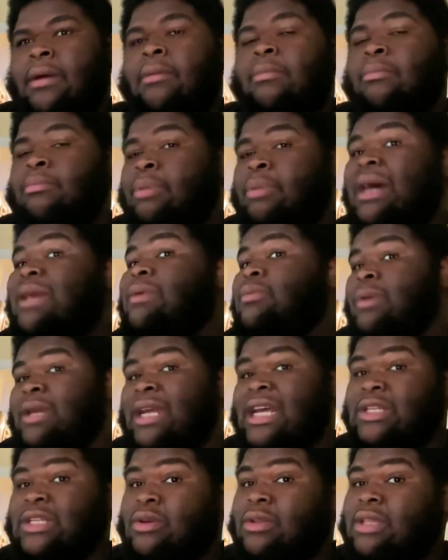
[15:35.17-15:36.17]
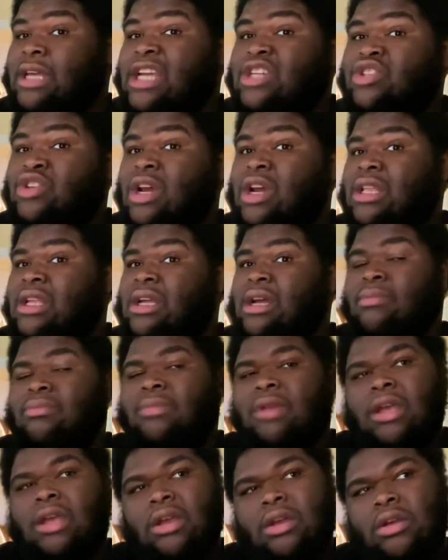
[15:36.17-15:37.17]
But when I saw that trailer, I'm
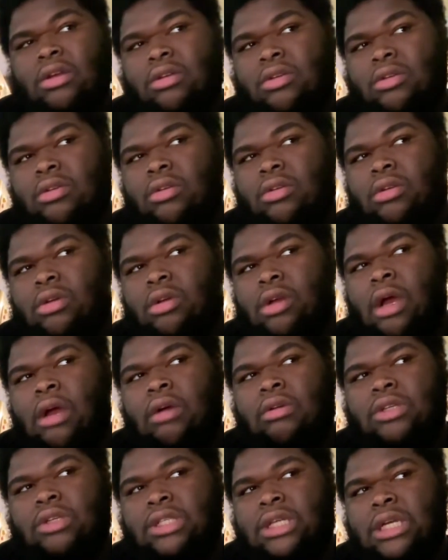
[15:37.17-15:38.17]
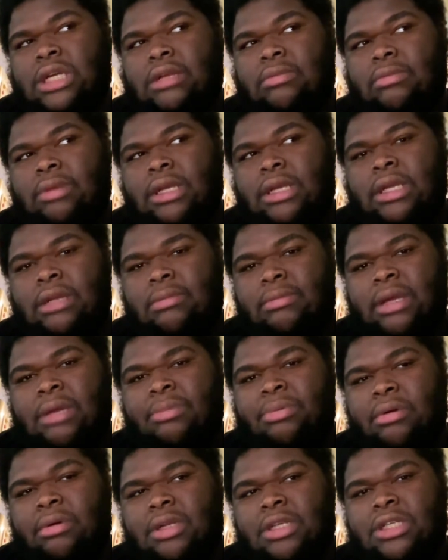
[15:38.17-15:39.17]
like, oh shit, I'm like, he might
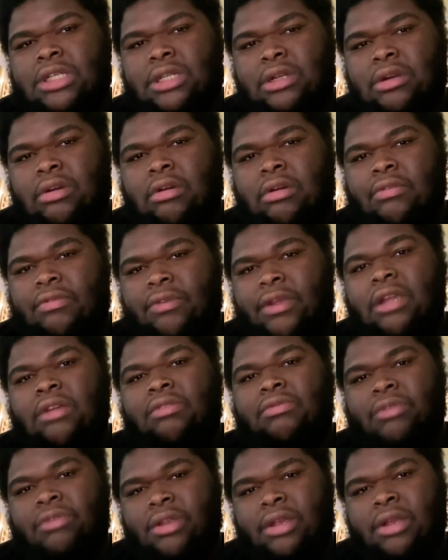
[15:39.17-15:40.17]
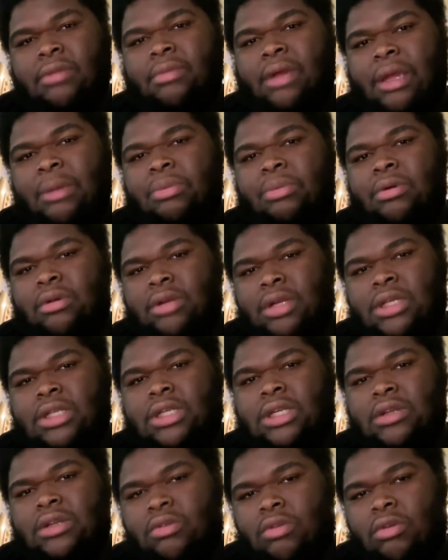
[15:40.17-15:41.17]
pull this shit off. He really might pull this
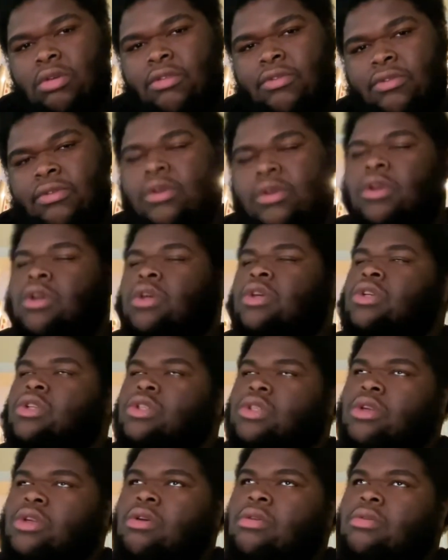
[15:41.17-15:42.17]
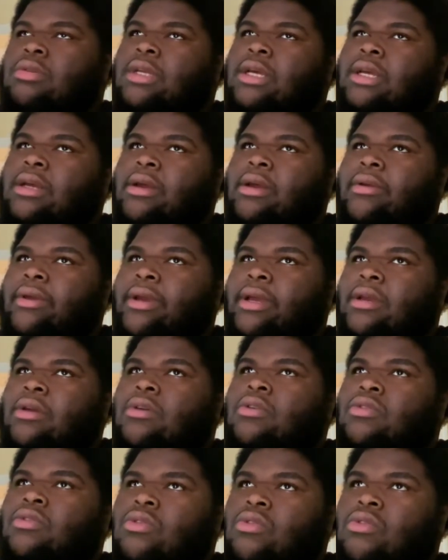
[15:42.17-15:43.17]
shit off. So I was like, all right,
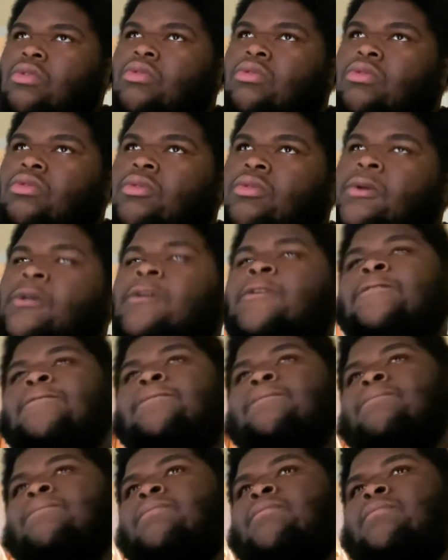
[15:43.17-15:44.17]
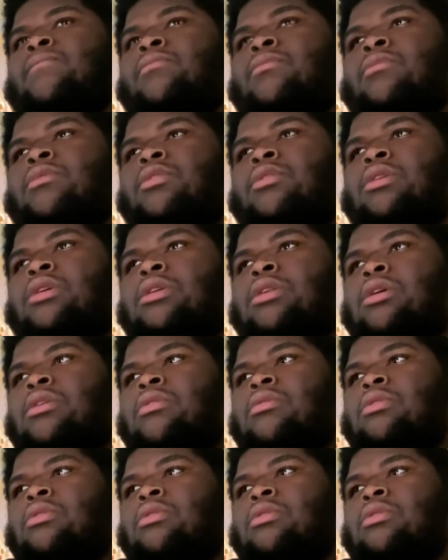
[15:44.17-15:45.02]
cool. You know,